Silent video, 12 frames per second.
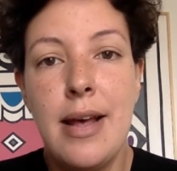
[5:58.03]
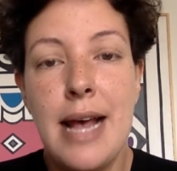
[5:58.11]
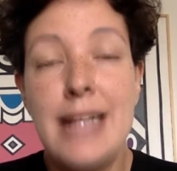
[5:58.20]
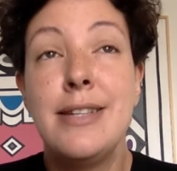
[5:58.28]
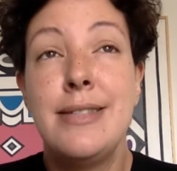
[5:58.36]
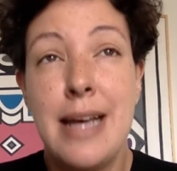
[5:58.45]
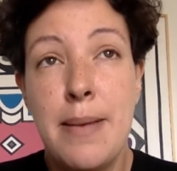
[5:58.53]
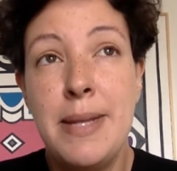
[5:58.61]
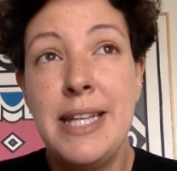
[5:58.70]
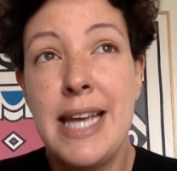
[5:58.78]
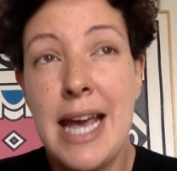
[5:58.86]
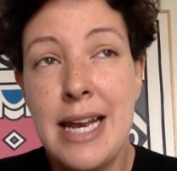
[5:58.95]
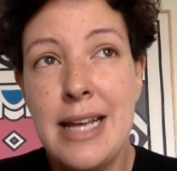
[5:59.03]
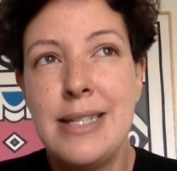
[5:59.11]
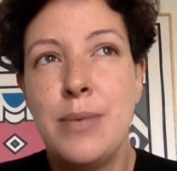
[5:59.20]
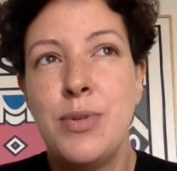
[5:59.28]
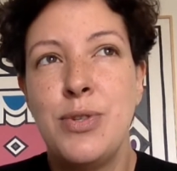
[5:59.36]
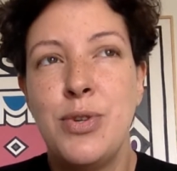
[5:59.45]
at the time in Ghana,
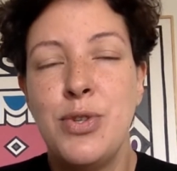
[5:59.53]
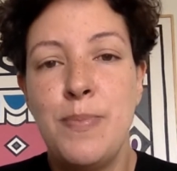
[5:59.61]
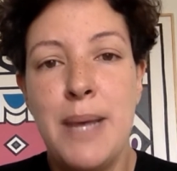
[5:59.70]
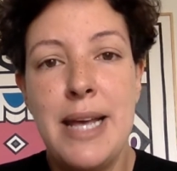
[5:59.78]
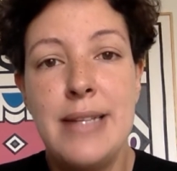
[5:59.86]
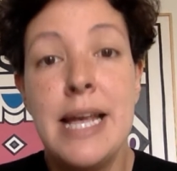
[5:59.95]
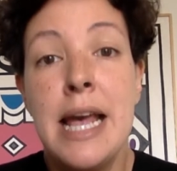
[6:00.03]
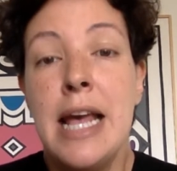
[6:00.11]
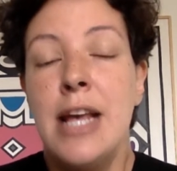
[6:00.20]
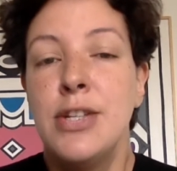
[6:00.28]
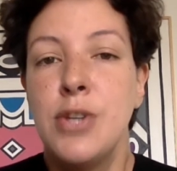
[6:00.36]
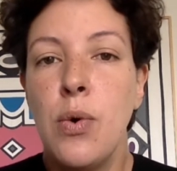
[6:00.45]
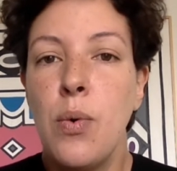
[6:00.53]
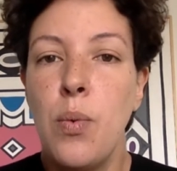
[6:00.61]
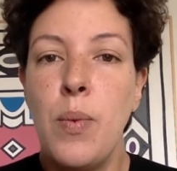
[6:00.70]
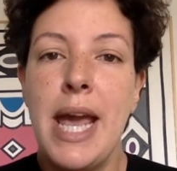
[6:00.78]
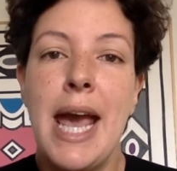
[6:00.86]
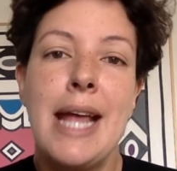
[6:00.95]
there was no space. So
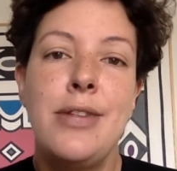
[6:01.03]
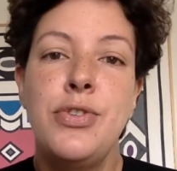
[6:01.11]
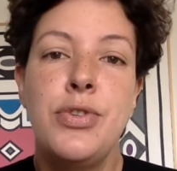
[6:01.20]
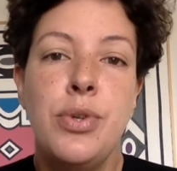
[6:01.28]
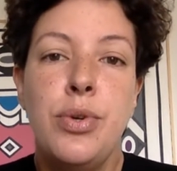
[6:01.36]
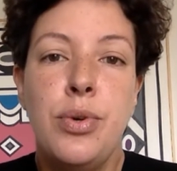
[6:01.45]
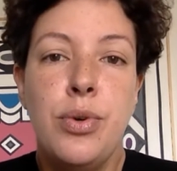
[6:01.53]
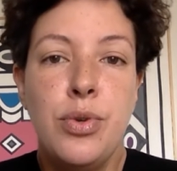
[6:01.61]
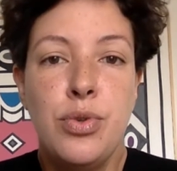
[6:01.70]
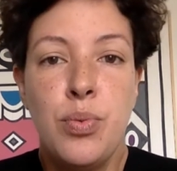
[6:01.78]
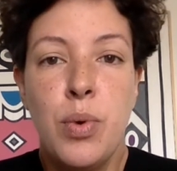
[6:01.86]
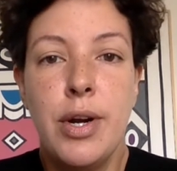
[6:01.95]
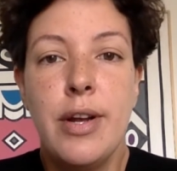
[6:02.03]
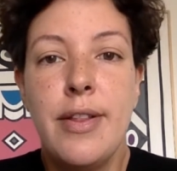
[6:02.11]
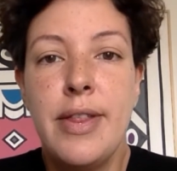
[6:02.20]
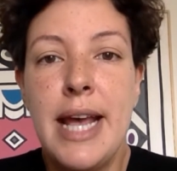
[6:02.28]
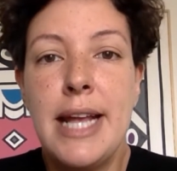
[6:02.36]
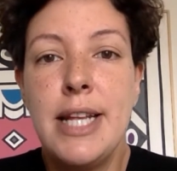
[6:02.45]
we had to work on that,